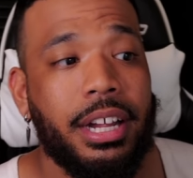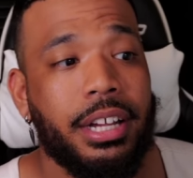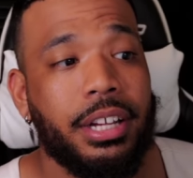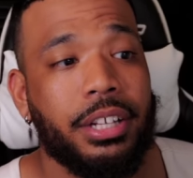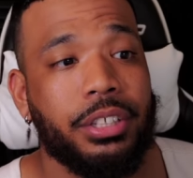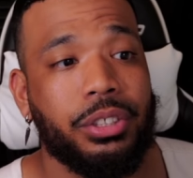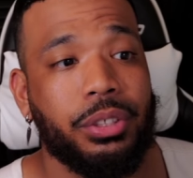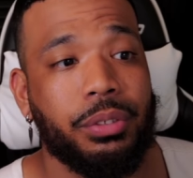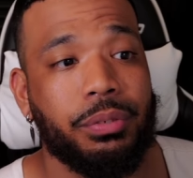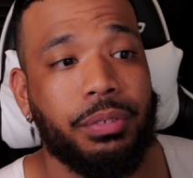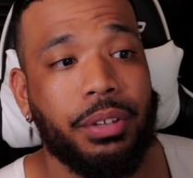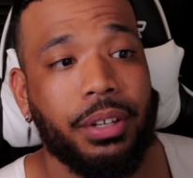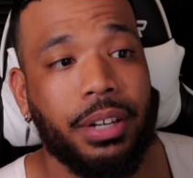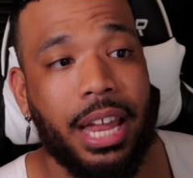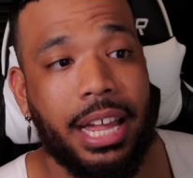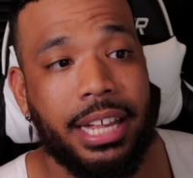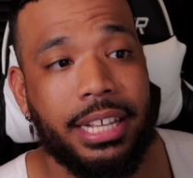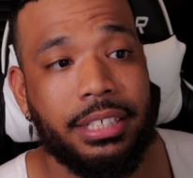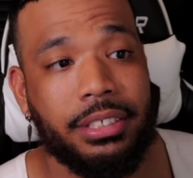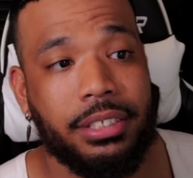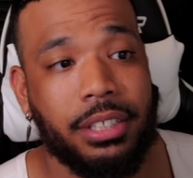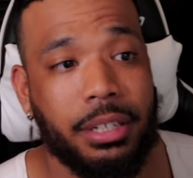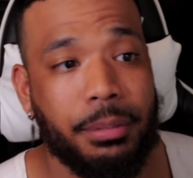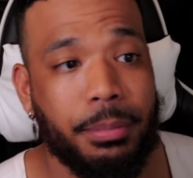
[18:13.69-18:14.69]
because you feel
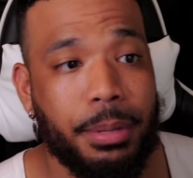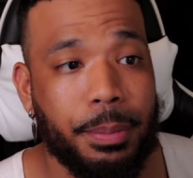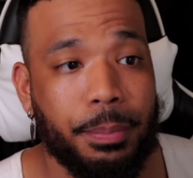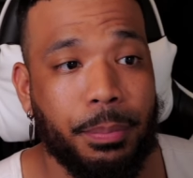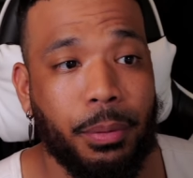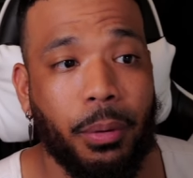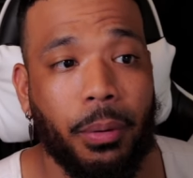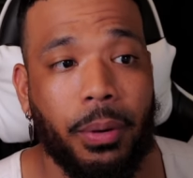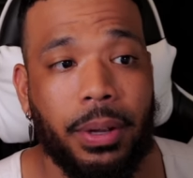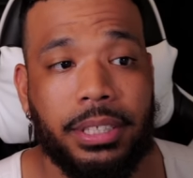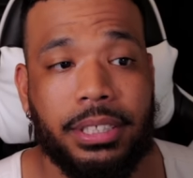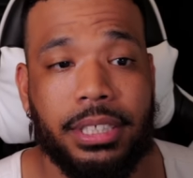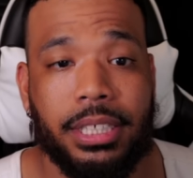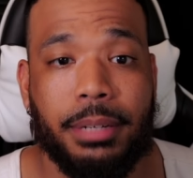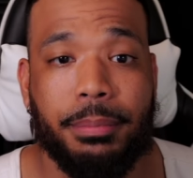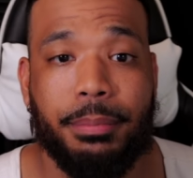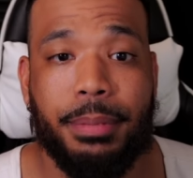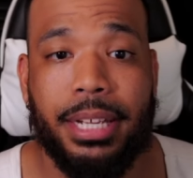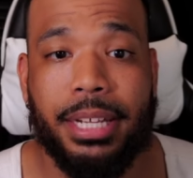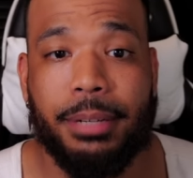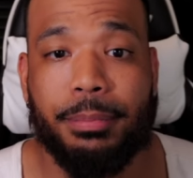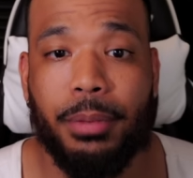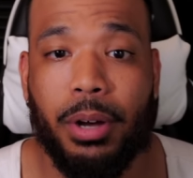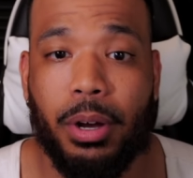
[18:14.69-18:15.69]
like he's going to be poised in the
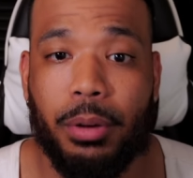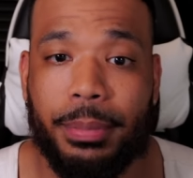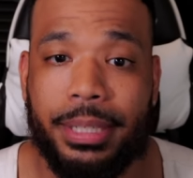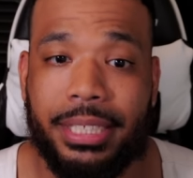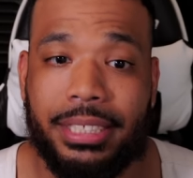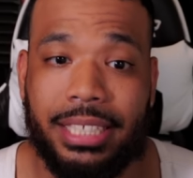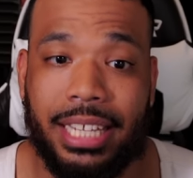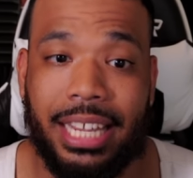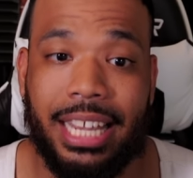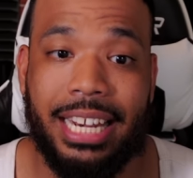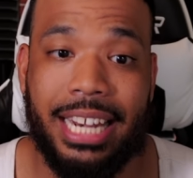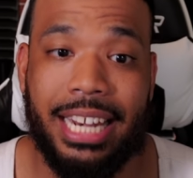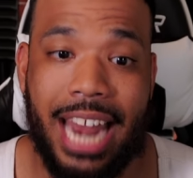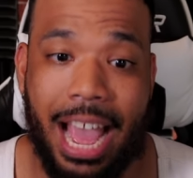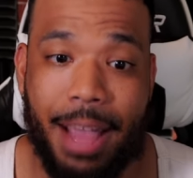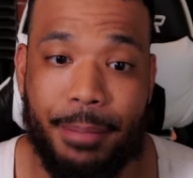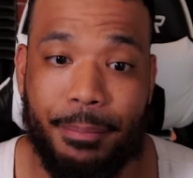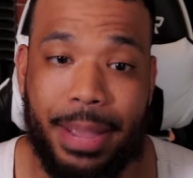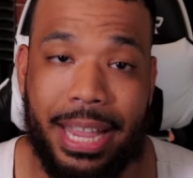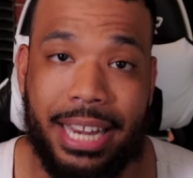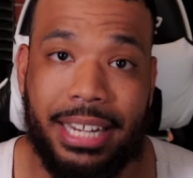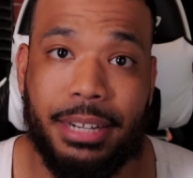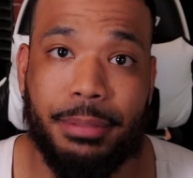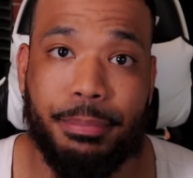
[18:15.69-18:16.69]
big moments and
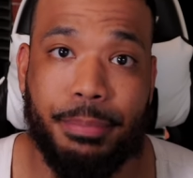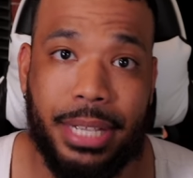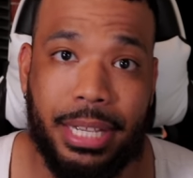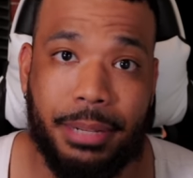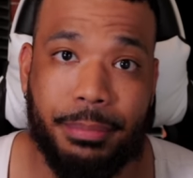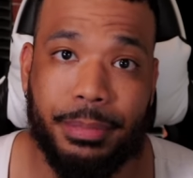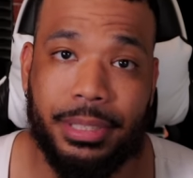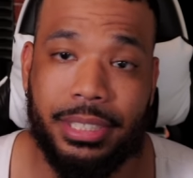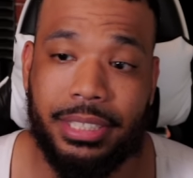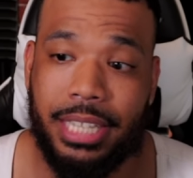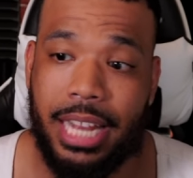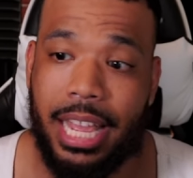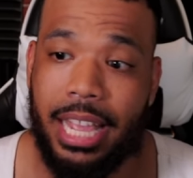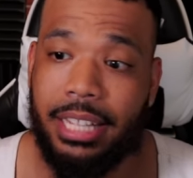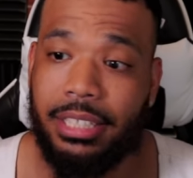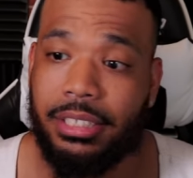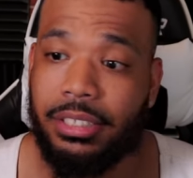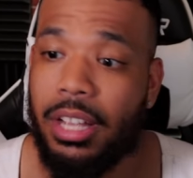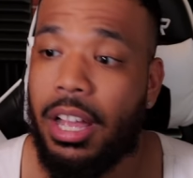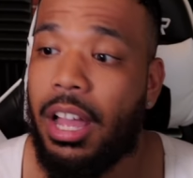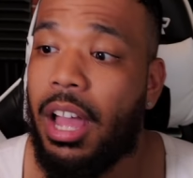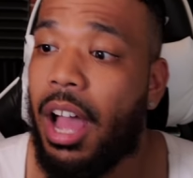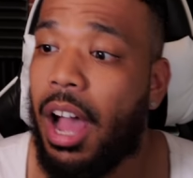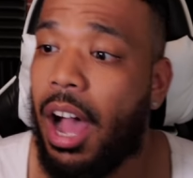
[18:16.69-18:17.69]
not make the big
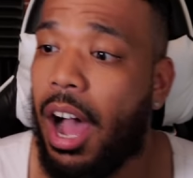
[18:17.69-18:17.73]
mistakes.